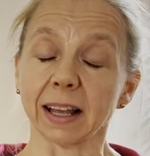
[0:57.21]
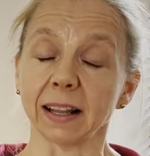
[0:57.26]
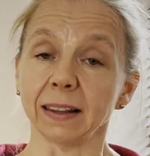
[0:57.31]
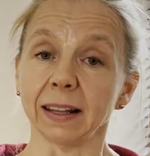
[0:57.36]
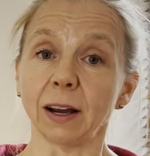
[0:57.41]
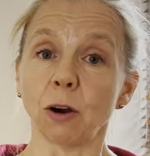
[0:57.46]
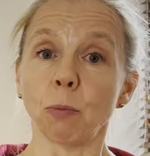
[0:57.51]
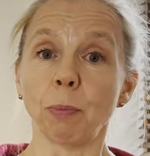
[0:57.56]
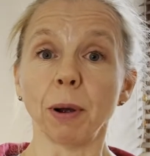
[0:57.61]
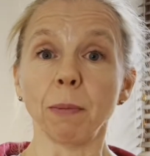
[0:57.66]
a
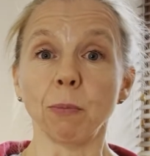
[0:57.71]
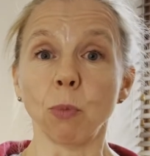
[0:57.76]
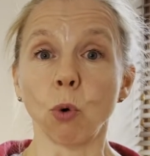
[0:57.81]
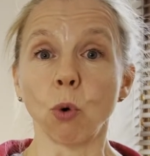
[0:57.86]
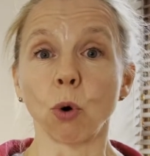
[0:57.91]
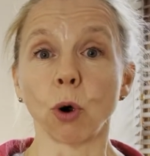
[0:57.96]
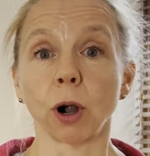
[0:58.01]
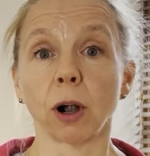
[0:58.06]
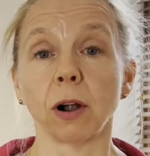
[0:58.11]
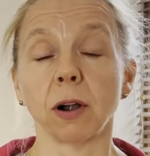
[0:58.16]
little bit
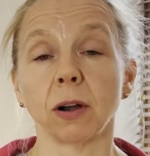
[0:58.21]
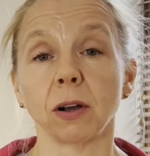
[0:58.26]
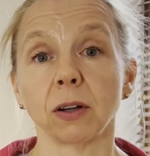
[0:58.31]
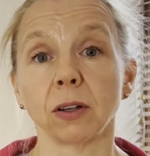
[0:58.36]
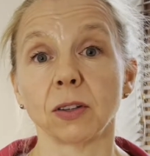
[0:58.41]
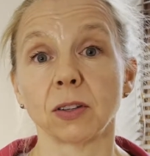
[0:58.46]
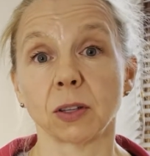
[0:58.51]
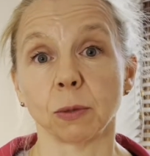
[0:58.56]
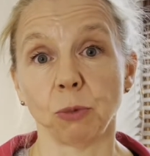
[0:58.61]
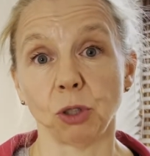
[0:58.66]
more
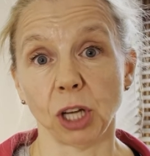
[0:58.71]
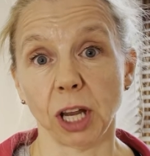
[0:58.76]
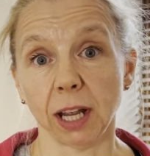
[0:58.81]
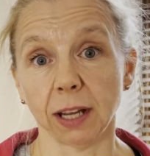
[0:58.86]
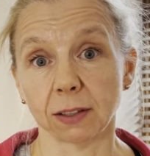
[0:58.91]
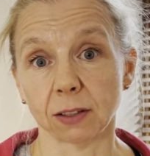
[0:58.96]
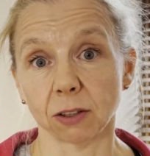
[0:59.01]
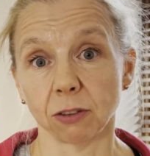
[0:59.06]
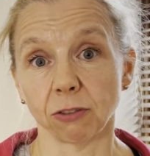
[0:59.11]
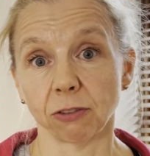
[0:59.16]

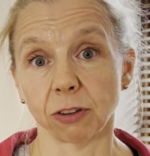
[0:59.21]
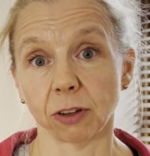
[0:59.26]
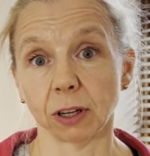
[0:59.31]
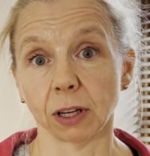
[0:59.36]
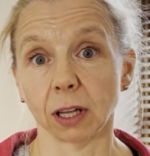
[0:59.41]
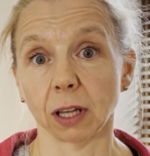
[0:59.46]
subjective